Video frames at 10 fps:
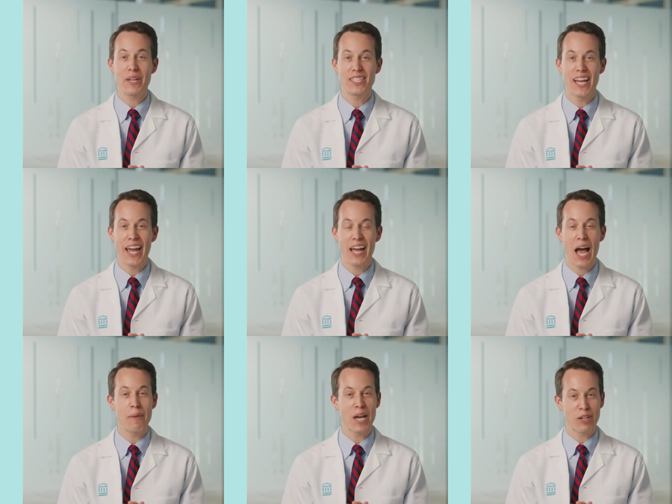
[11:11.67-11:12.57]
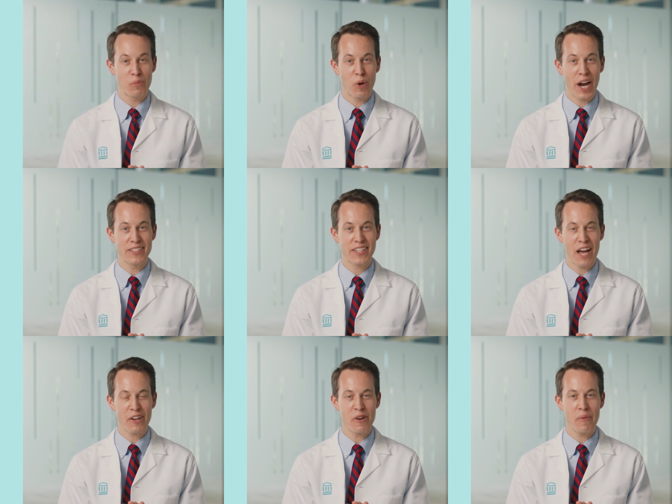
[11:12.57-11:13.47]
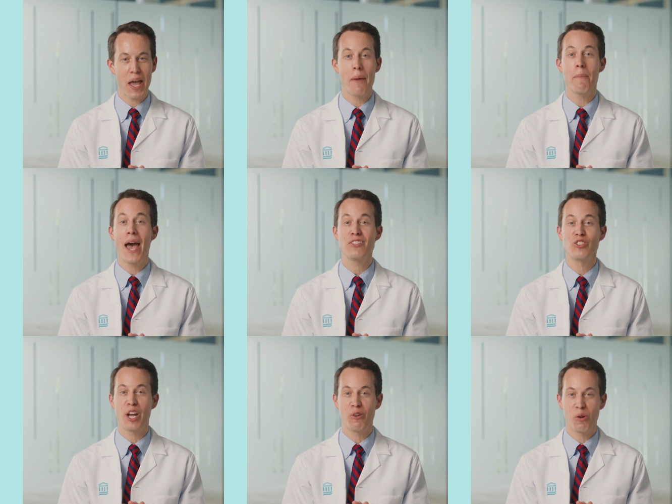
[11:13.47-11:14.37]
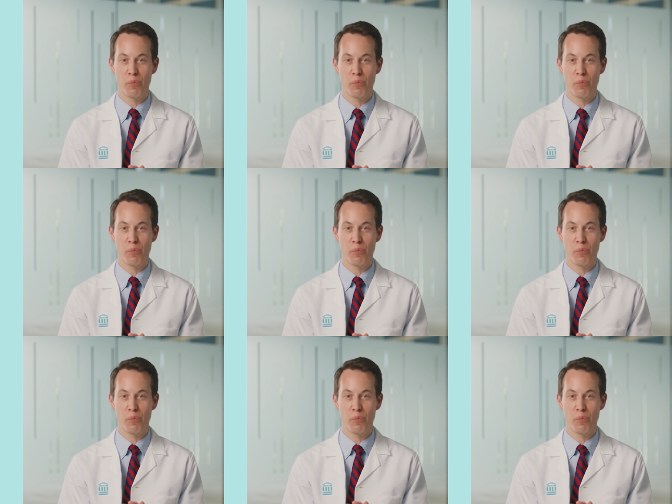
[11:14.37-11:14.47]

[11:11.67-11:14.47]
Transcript: me today. I'm Dr. Brian Scacco at Mass General